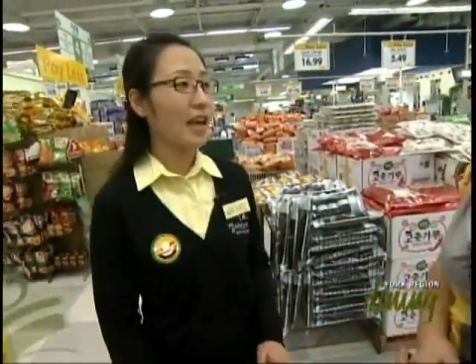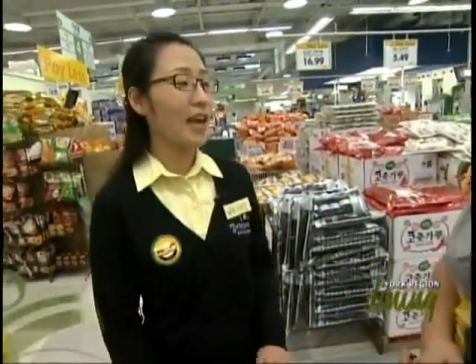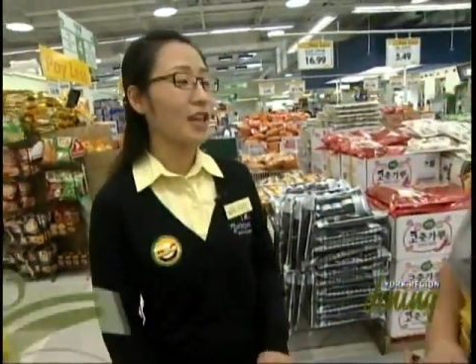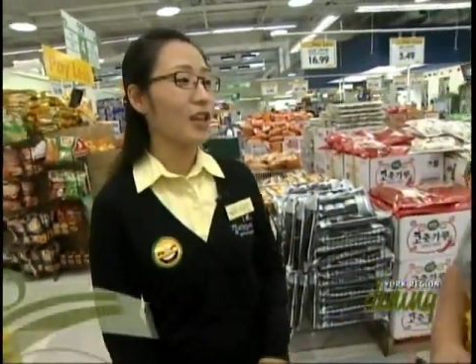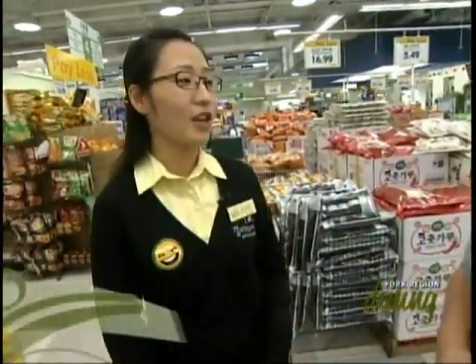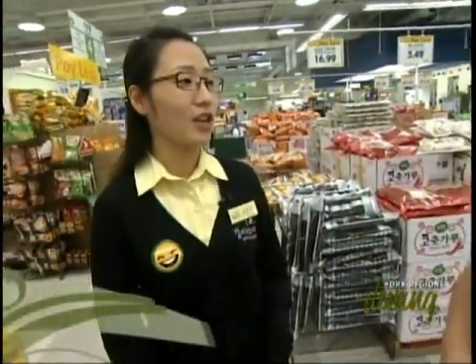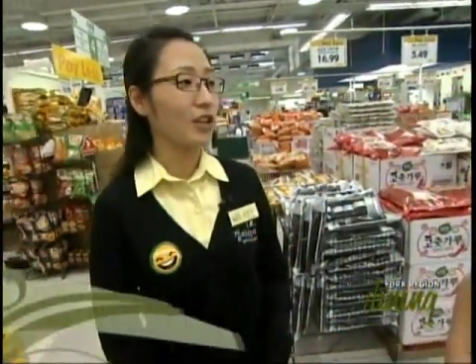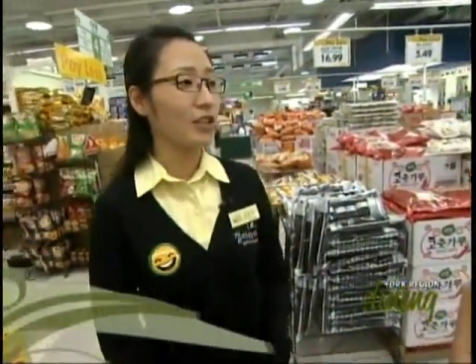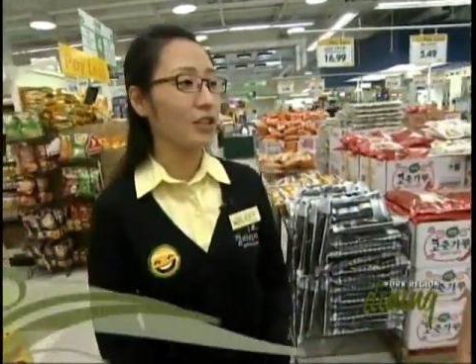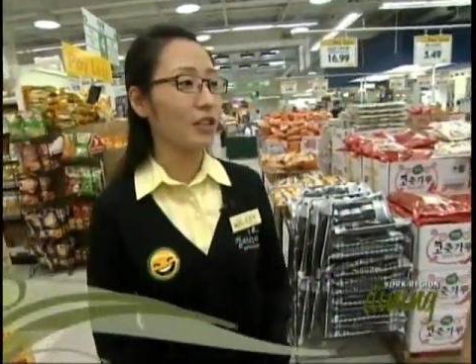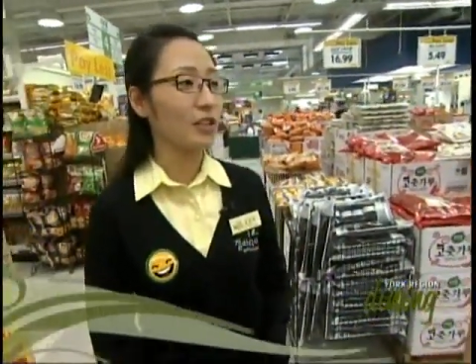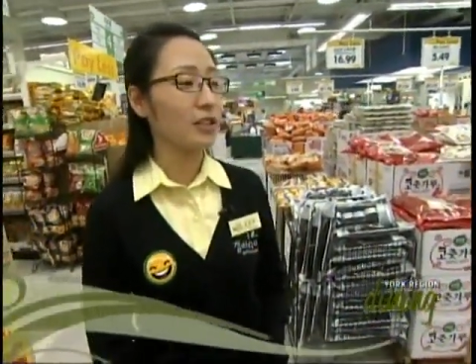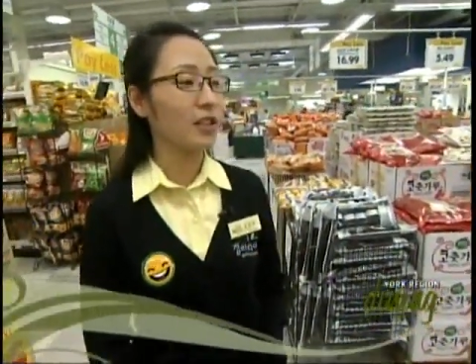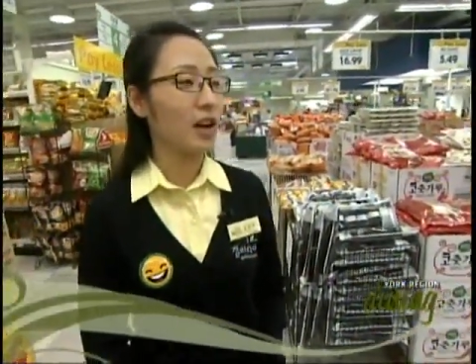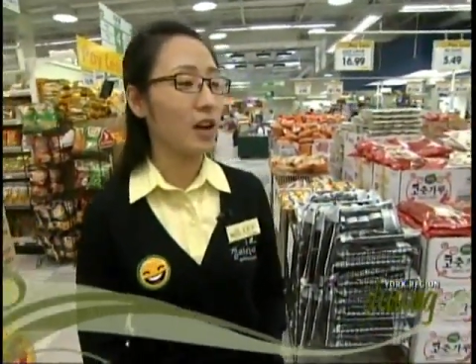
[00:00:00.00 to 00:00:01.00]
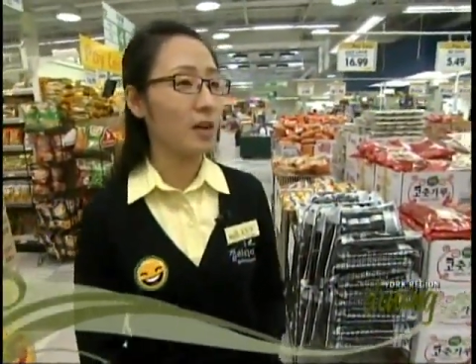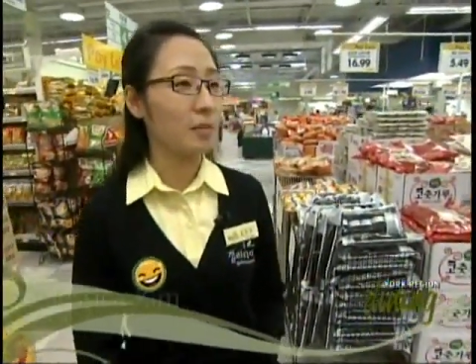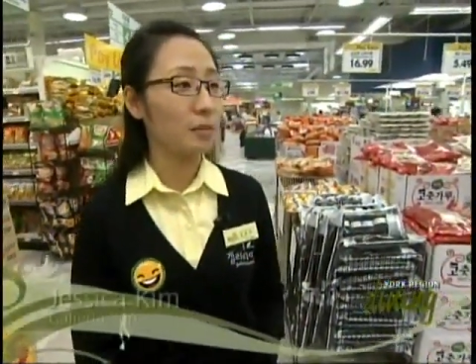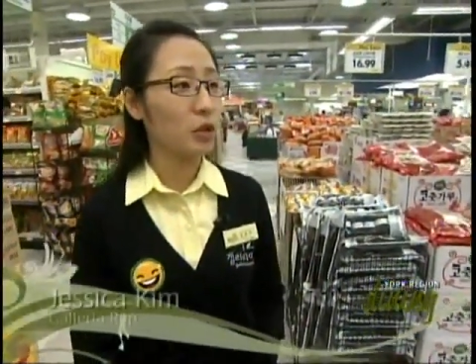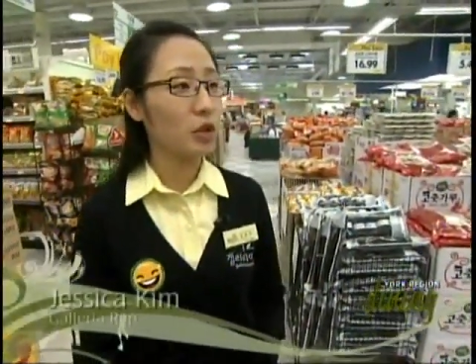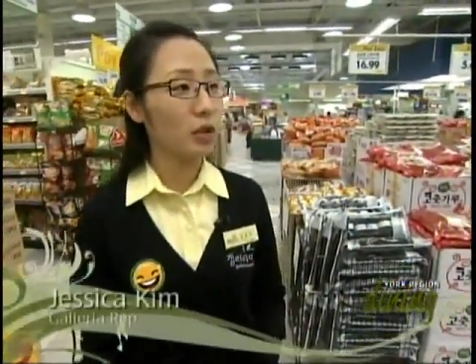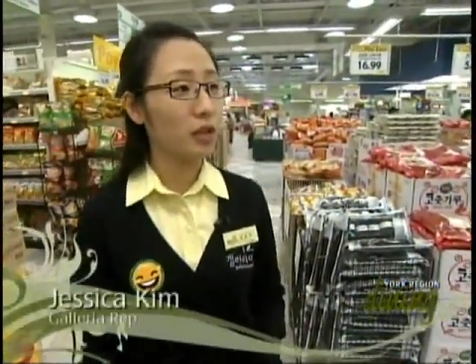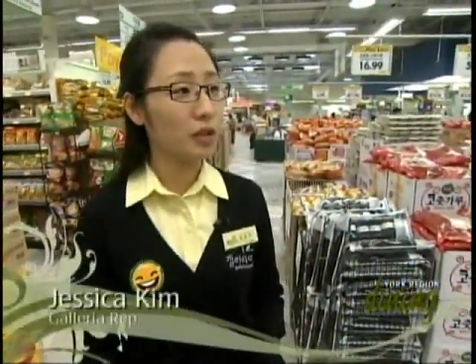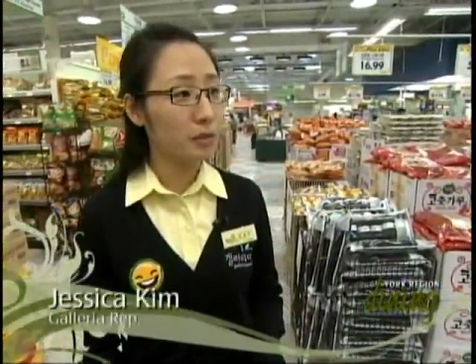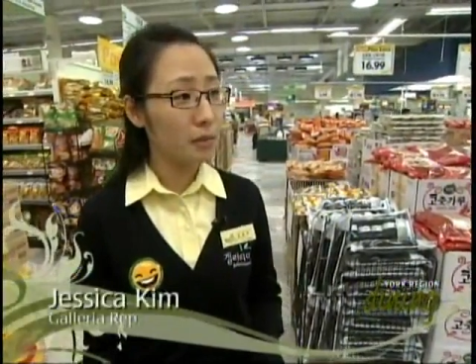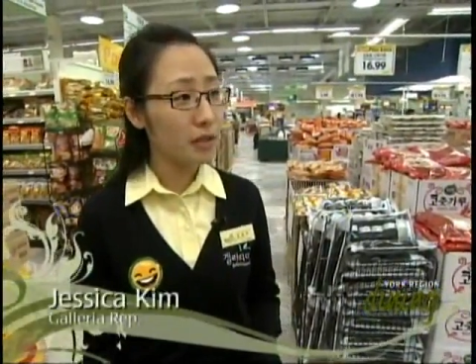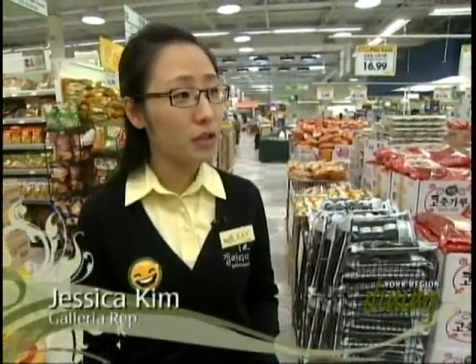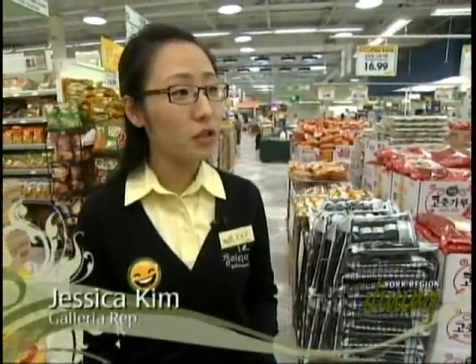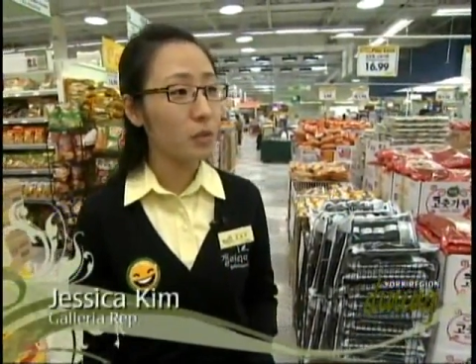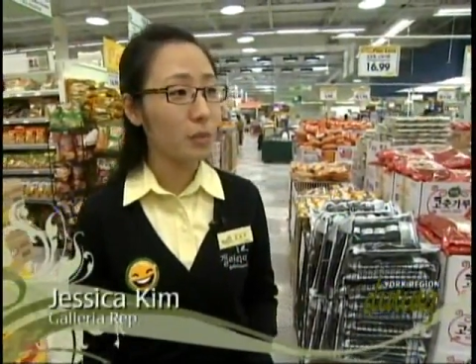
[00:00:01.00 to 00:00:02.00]
and largest um,
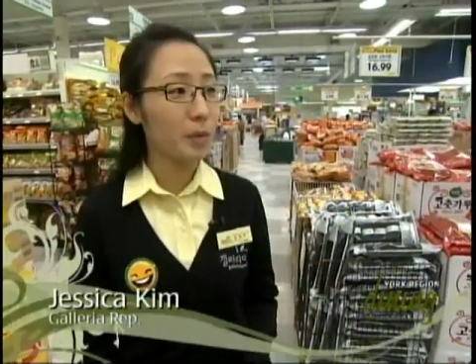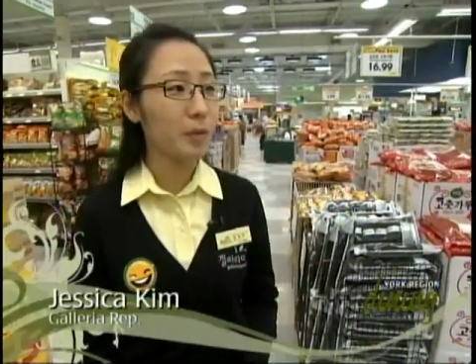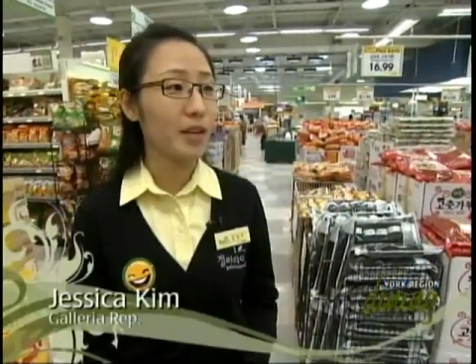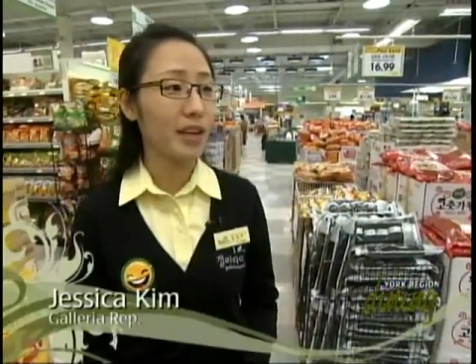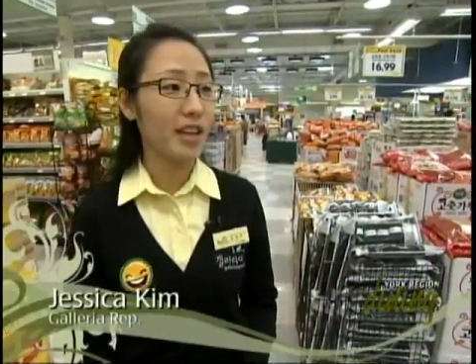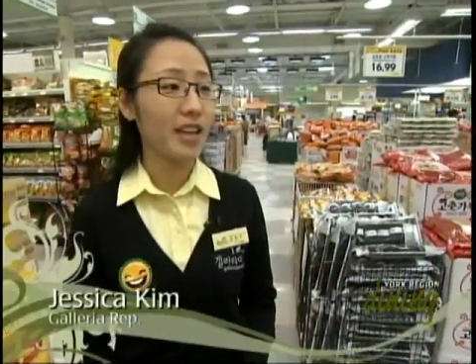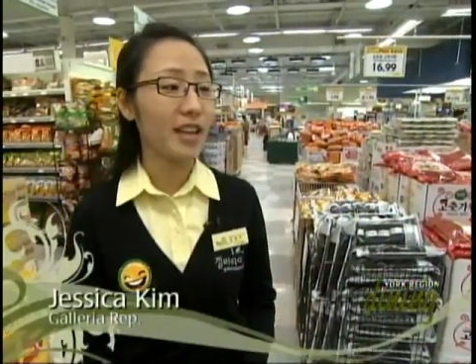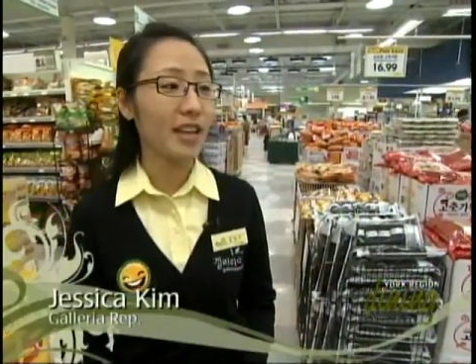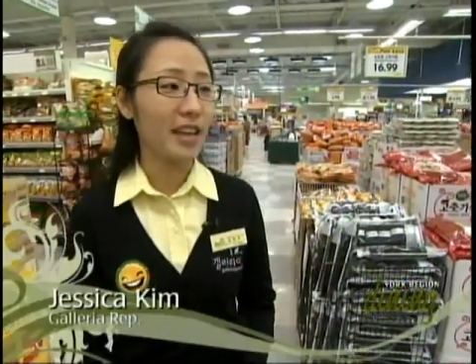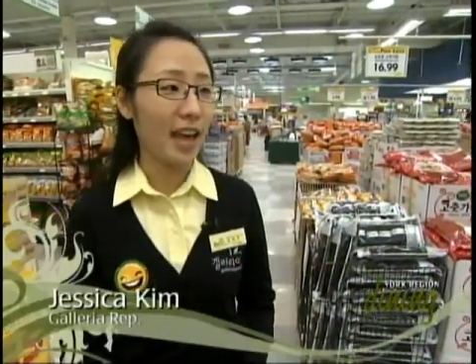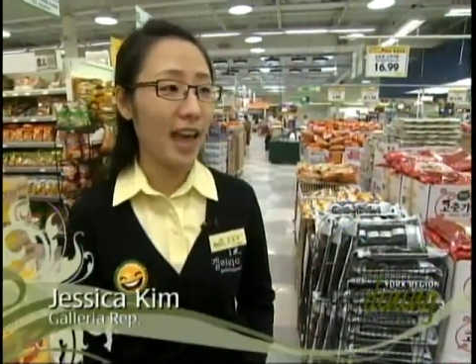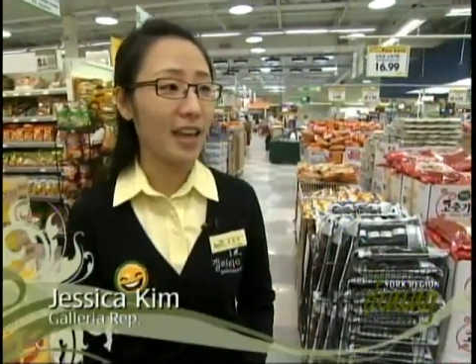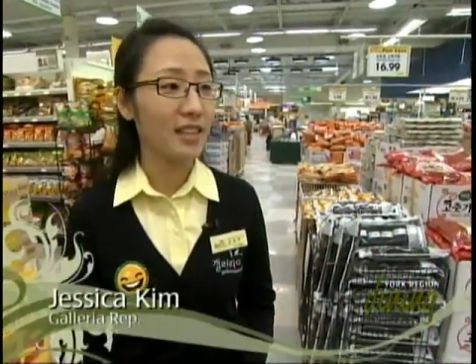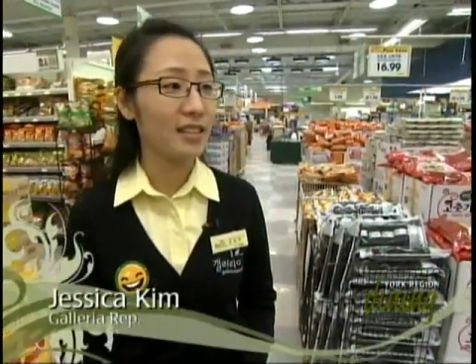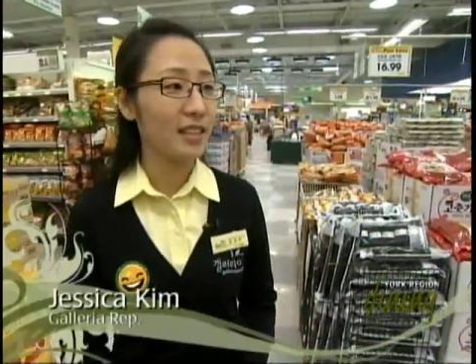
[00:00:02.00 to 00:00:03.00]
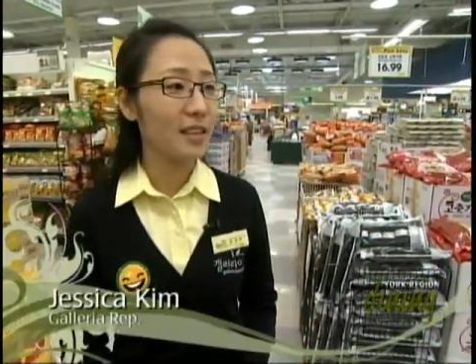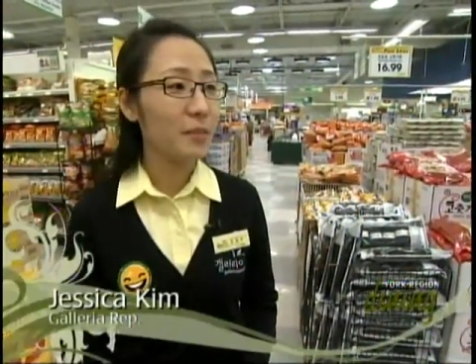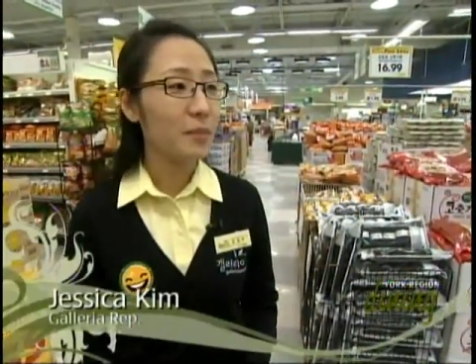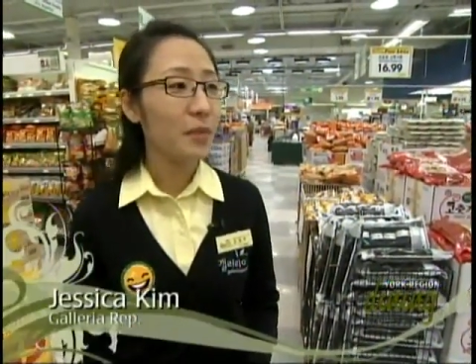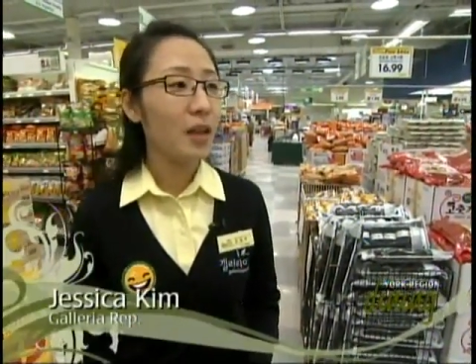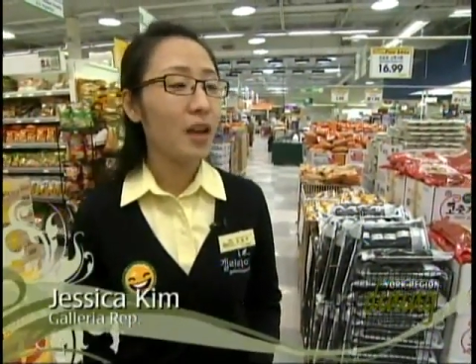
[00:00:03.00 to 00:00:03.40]
Korean supermarket in Canada.